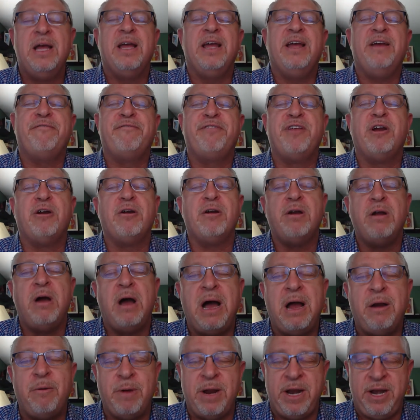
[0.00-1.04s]
if they're
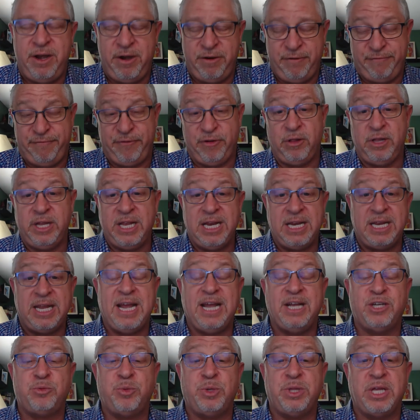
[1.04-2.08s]
not ready to fully
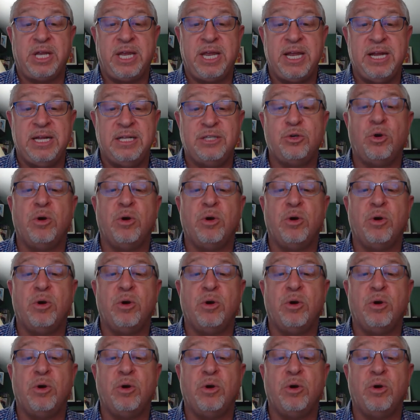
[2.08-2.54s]
engage with the kids,